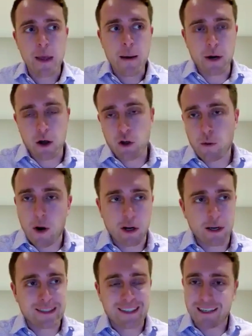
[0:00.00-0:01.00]
but other
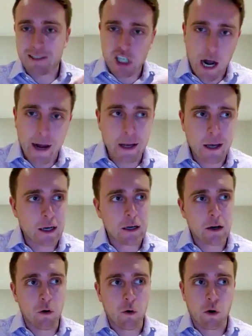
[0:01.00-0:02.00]
markets like
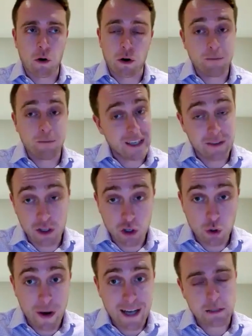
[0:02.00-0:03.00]
China or even the
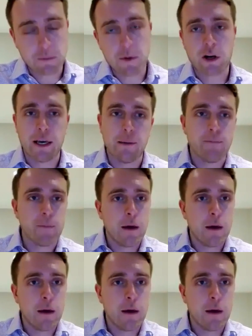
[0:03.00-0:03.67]
US market